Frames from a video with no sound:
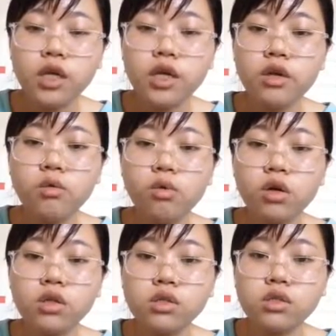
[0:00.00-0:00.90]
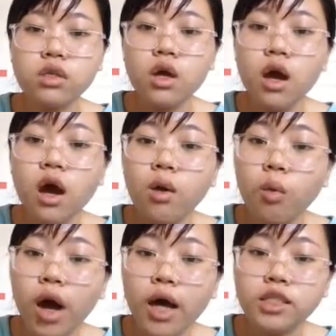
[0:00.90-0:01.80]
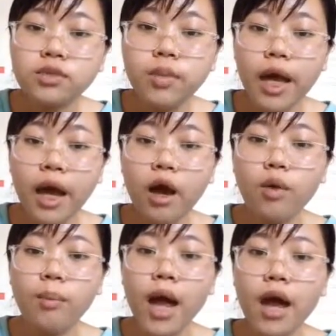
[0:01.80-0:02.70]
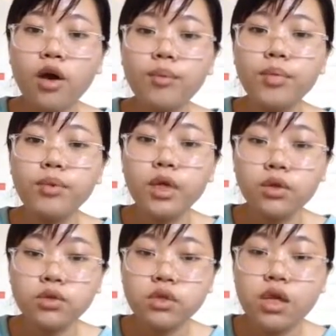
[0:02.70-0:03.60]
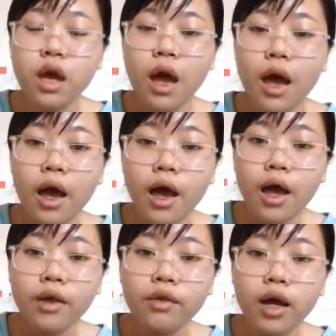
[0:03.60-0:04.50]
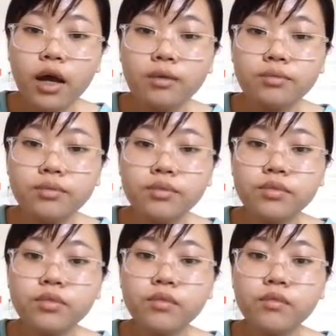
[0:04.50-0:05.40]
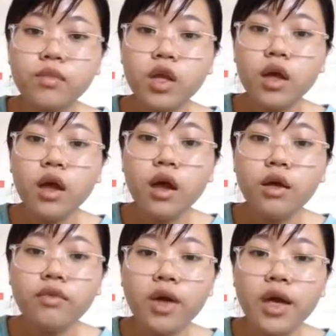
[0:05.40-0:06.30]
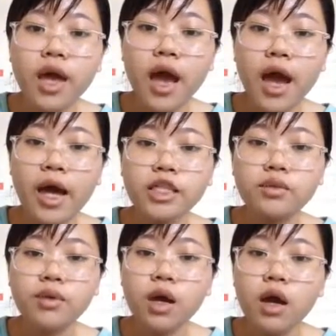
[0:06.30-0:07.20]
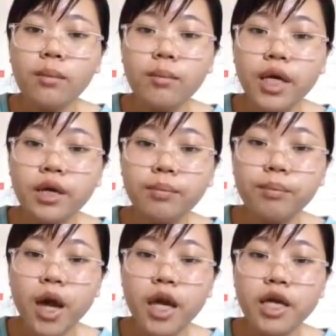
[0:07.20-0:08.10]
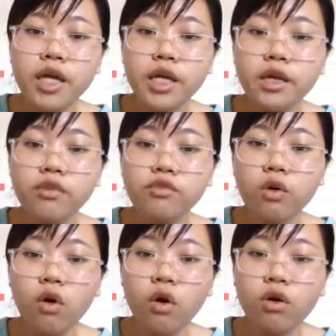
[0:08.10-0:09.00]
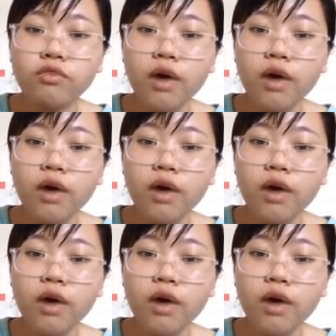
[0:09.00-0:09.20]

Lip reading: he was right about power bills, and they had been paying for